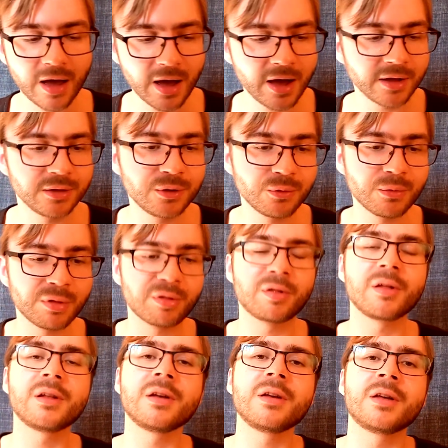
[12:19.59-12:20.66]
and you are
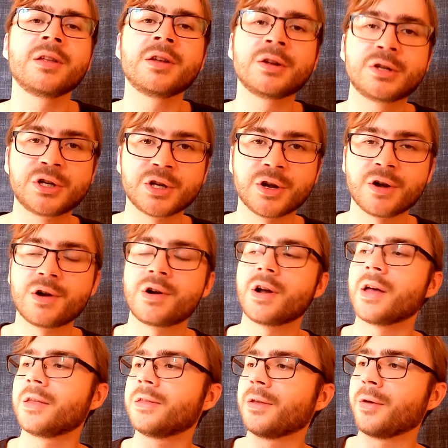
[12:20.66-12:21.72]
sitting in a chair
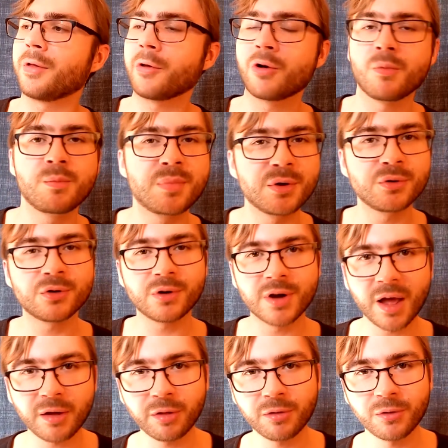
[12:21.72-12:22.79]
and there's a computer
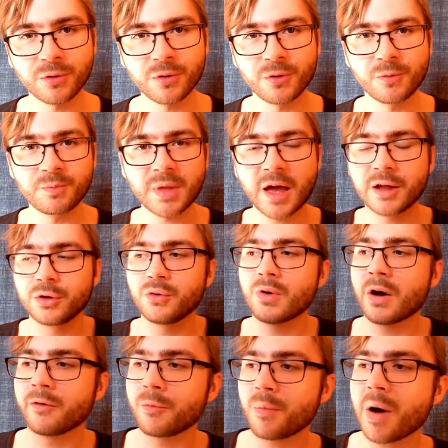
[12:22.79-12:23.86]
next to you and you
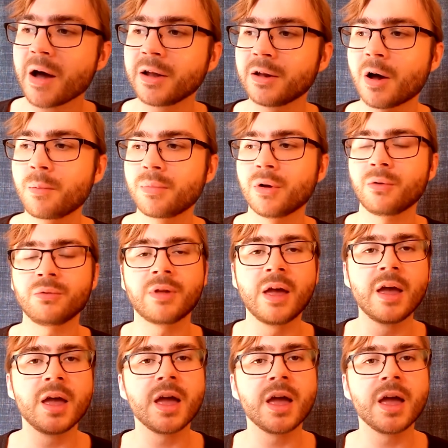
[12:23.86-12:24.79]
have a mind upload.